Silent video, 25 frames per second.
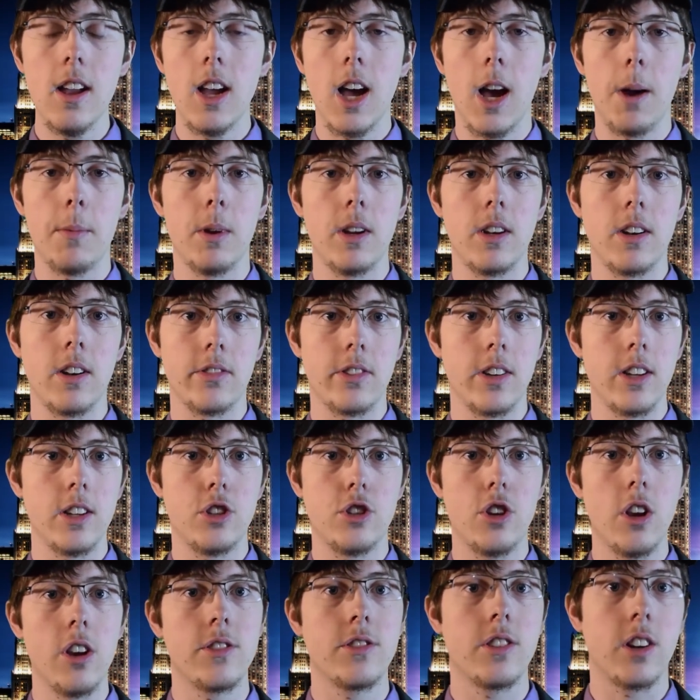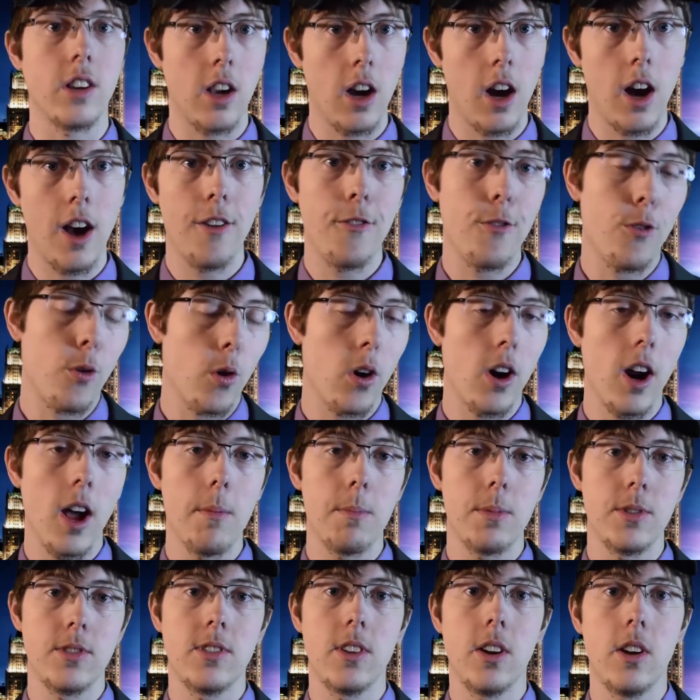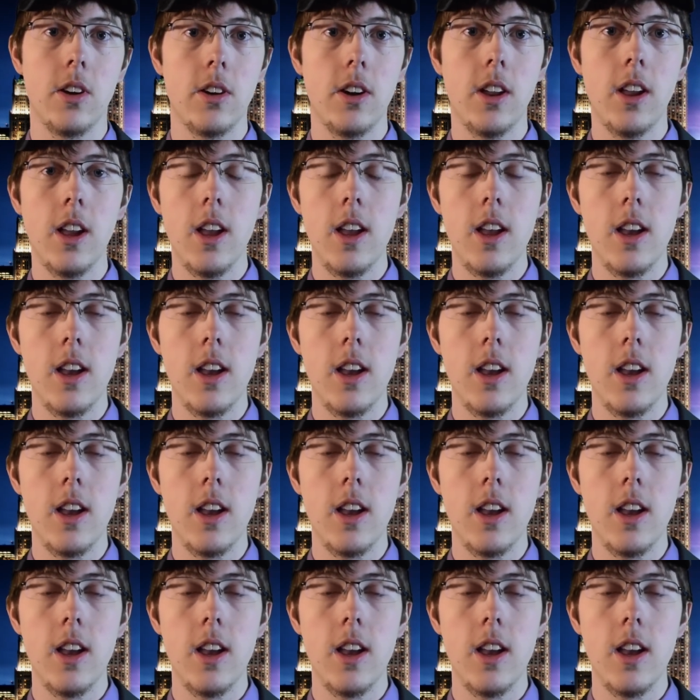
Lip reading: I mean, to see just a COD 4 episode